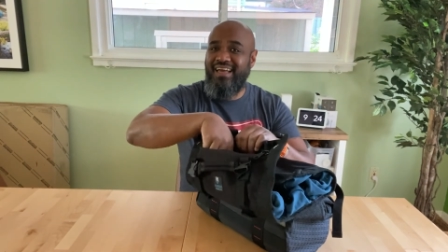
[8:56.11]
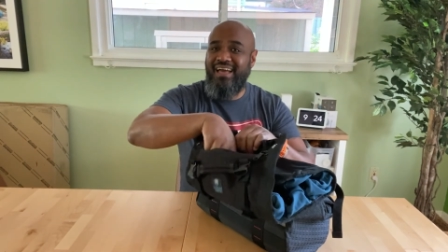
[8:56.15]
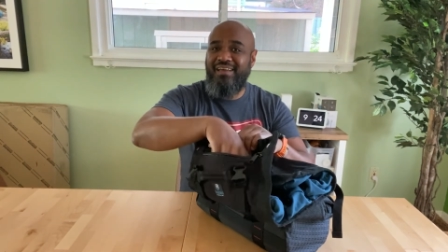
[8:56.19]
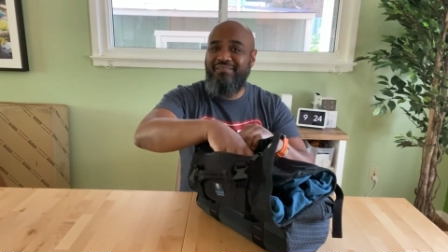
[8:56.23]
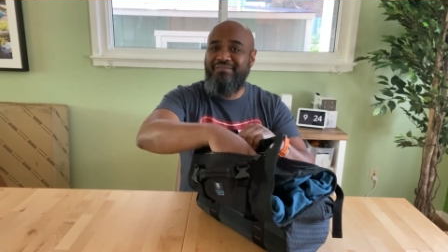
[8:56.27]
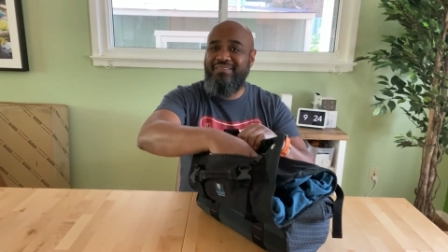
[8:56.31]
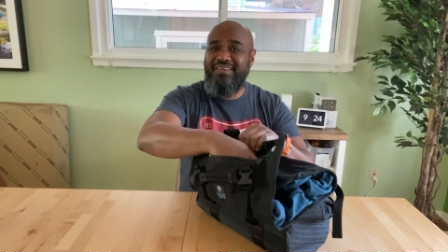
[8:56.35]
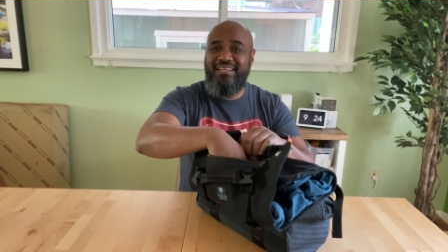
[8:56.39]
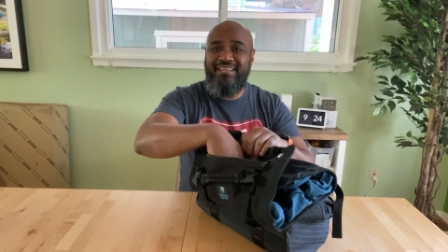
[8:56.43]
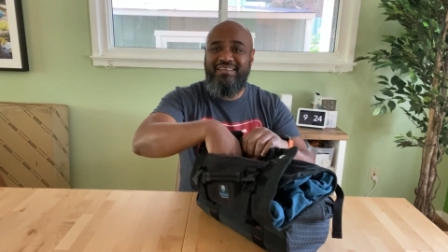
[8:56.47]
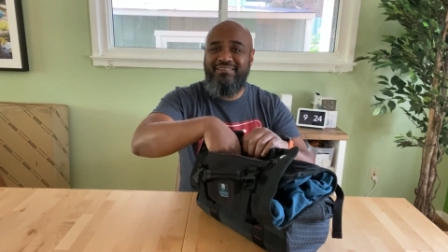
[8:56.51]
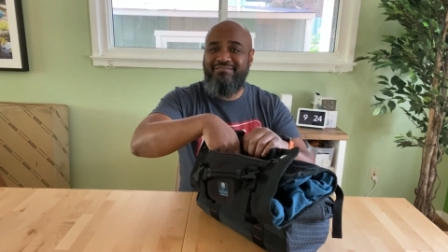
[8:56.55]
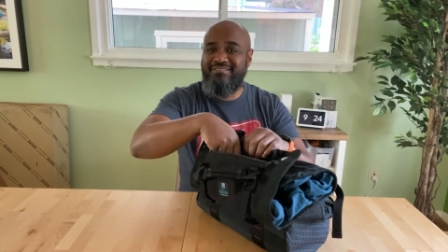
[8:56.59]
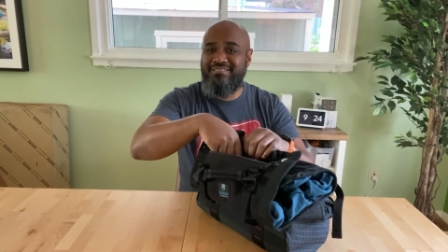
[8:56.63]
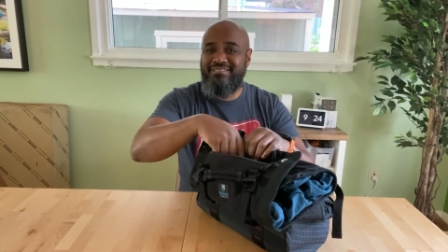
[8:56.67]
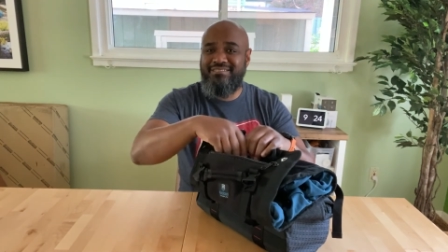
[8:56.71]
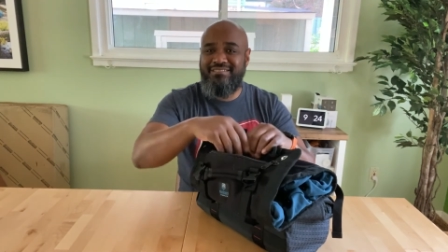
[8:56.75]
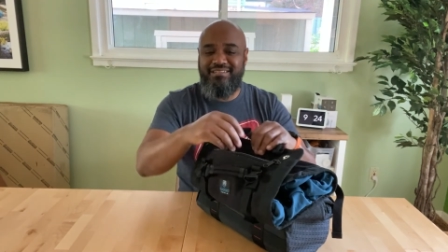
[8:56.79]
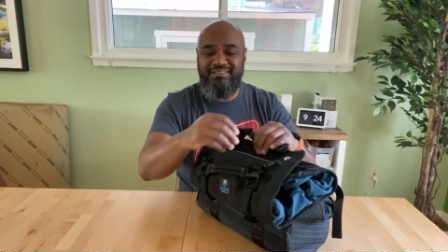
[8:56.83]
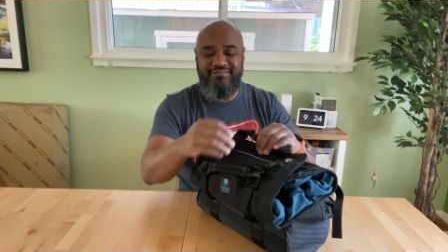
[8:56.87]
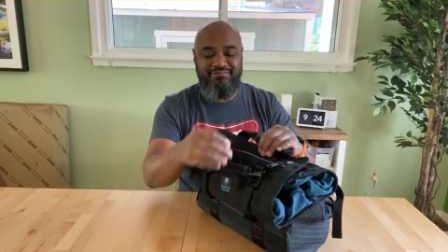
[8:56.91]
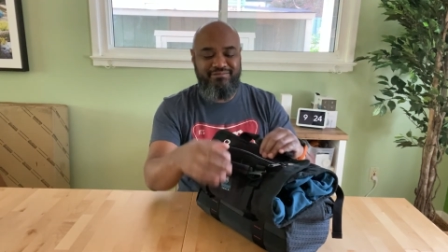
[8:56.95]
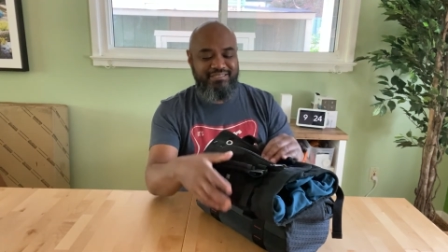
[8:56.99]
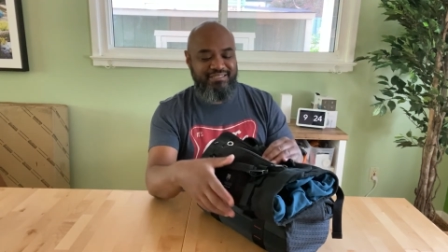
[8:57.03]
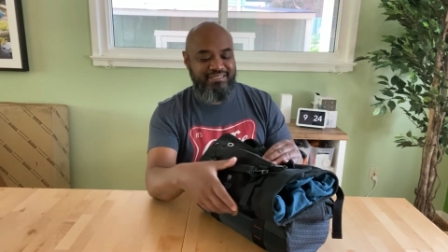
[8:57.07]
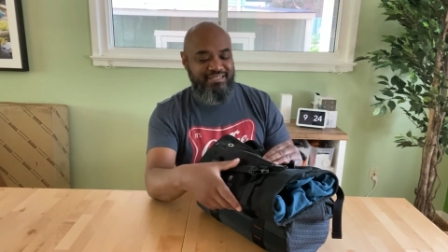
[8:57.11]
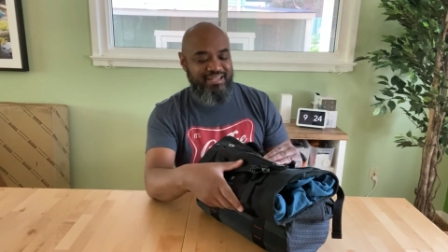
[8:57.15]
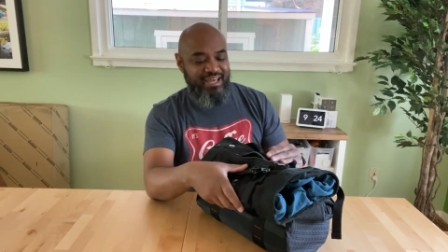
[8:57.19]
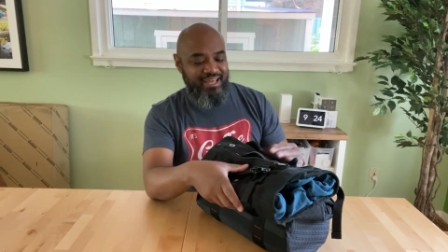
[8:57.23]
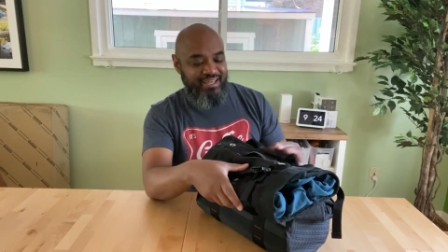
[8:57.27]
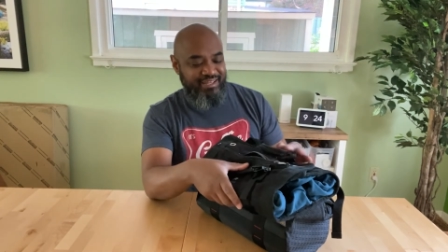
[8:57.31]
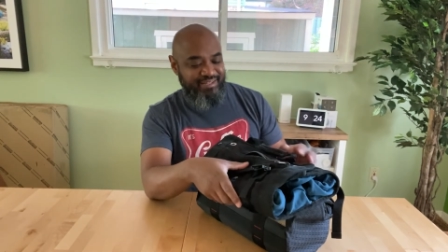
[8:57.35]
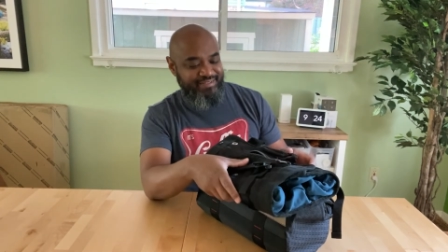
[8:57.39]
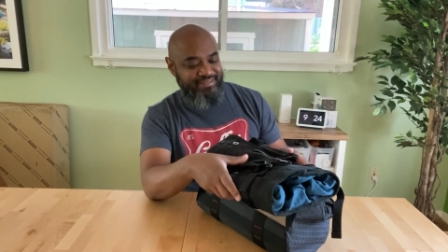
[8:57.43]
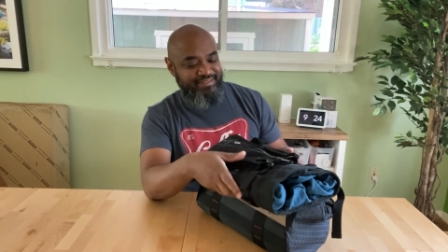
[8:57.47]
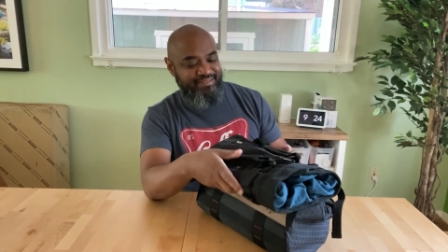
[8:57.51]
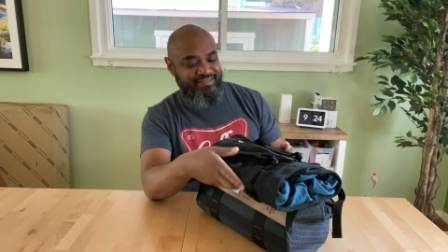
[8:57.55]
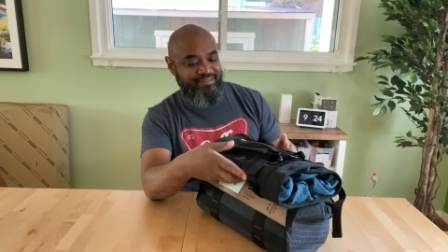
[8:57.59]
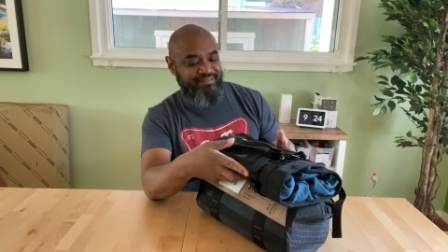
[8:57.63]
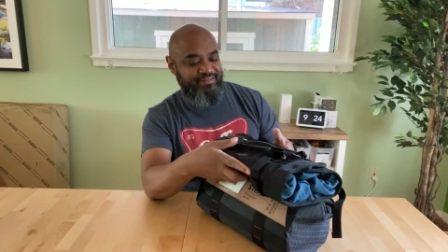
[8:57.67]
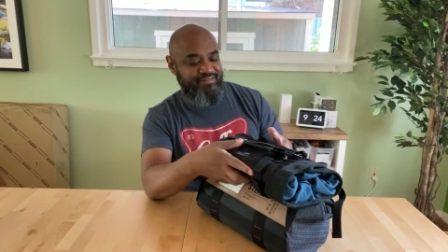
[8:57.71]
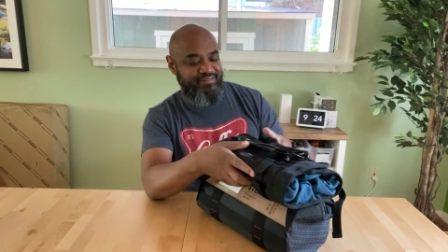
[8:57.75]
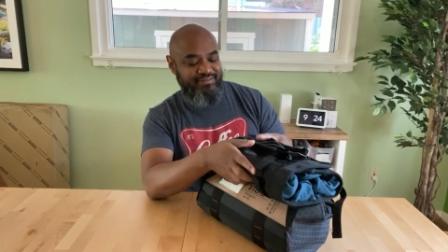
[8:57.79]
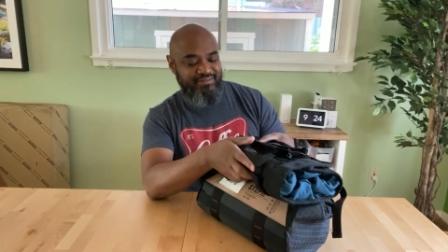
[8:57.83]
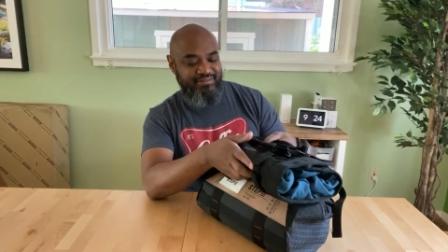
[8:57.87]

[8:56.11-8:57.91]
I mean, it was nice.